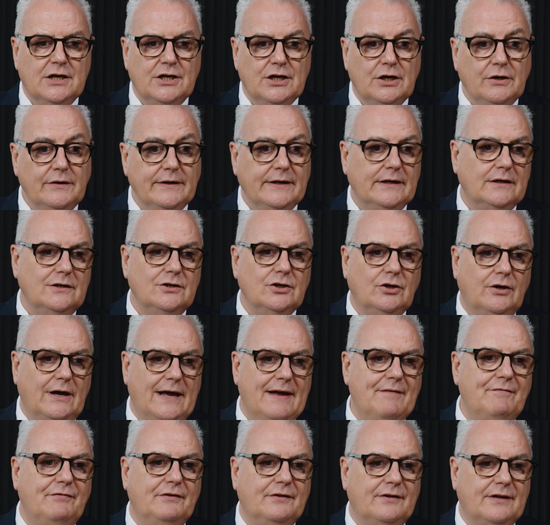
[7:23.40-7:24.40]
knowing not
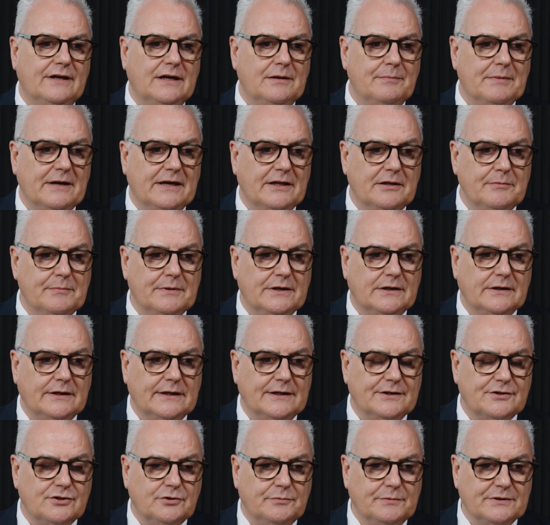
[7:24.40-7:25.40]
everything about the
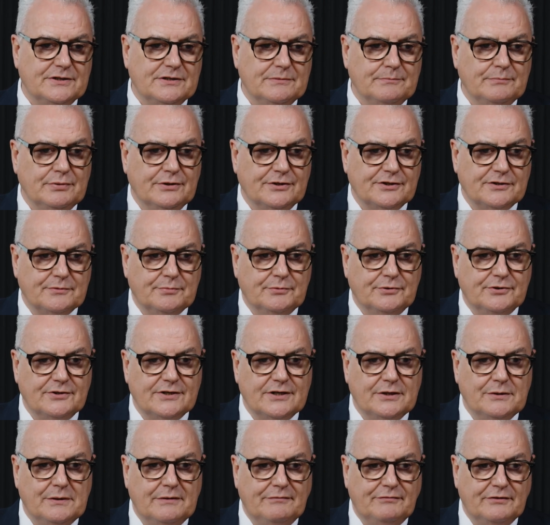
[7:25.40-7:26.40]
market. It's almost impossible
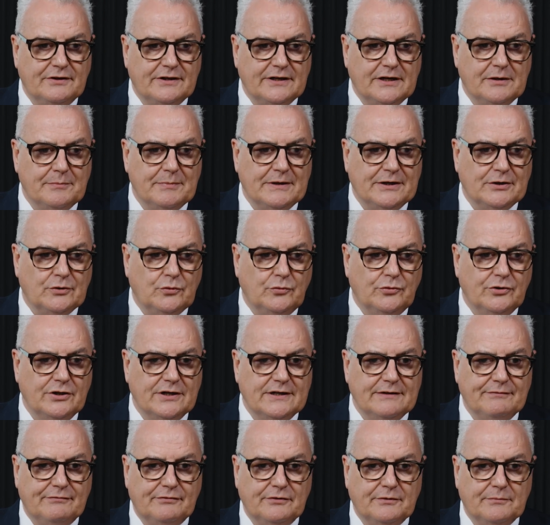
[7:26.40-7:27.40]
to know everything about all the
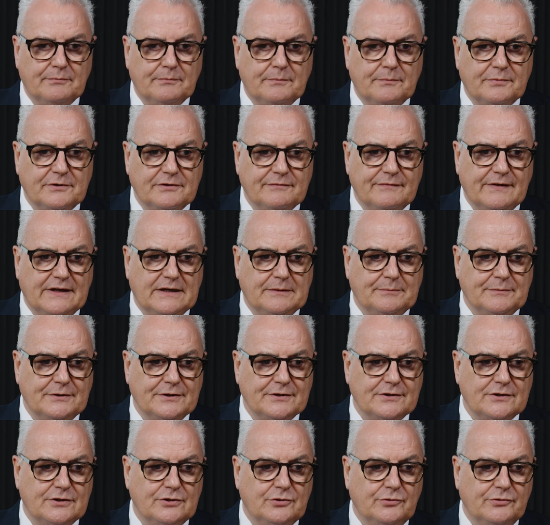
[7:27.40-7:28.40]
different
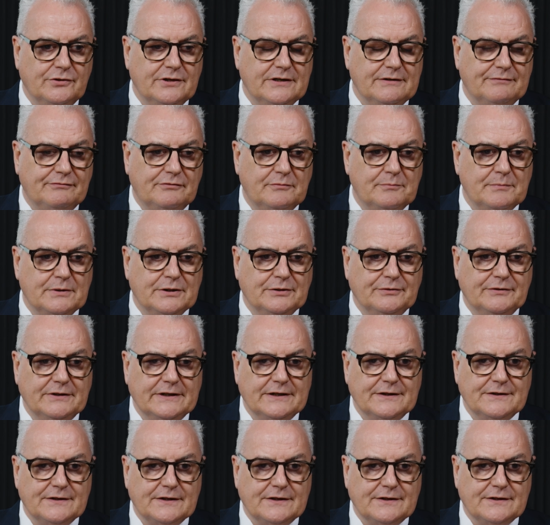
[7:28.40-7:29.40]
developments and all the different
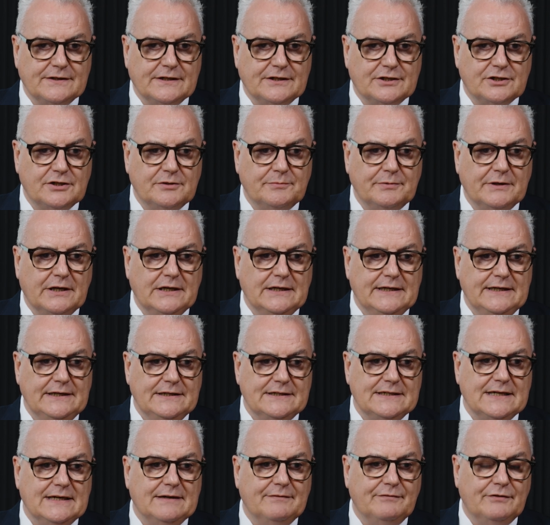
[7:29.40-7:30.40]
buildings, etc. But at
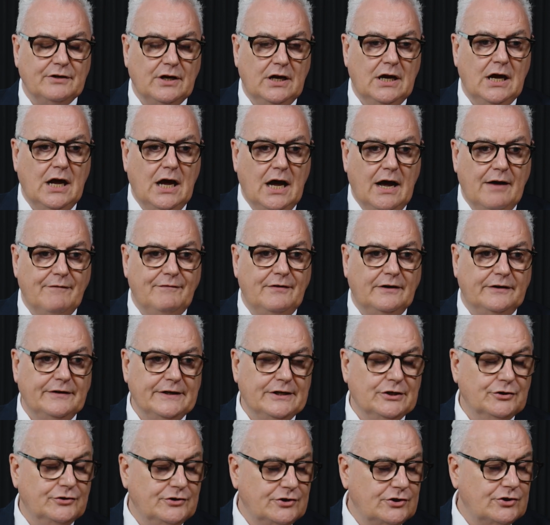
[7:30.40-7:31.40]
least have a very
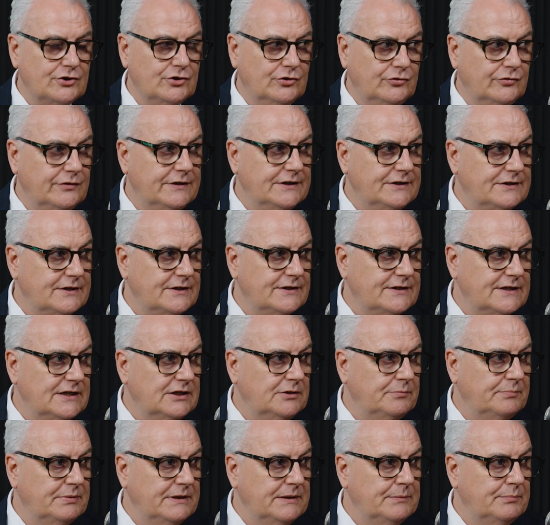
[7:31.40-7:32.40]
good story to
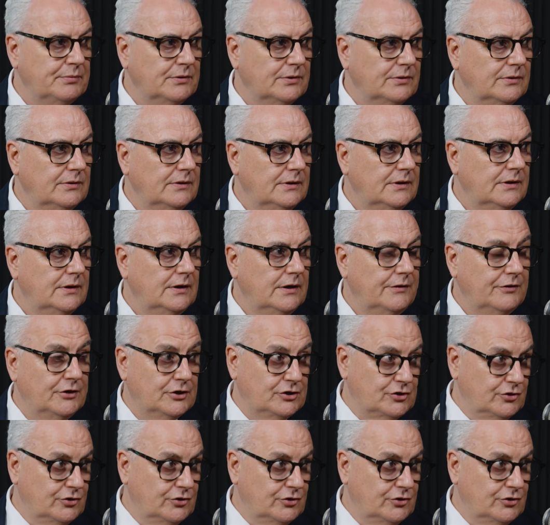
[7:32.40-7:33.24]
tell people, the